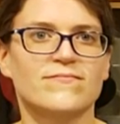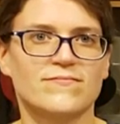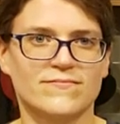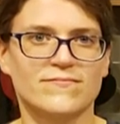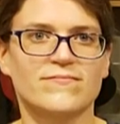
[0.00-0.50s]

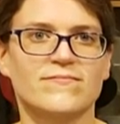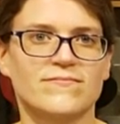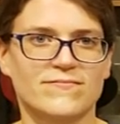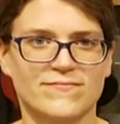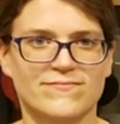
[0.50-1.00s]

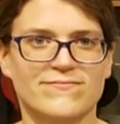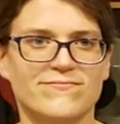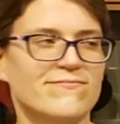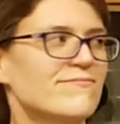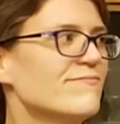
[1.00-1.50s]

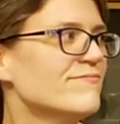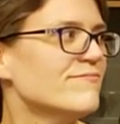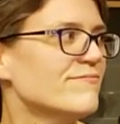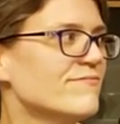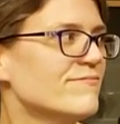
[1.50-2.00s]

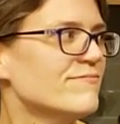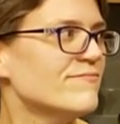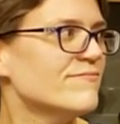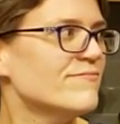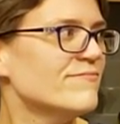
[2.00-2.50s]

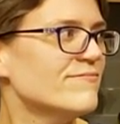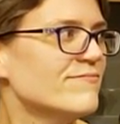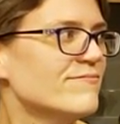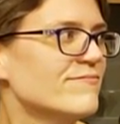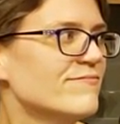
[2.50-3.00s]

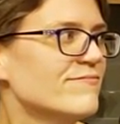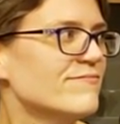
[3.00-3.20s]
The person shown says nothing.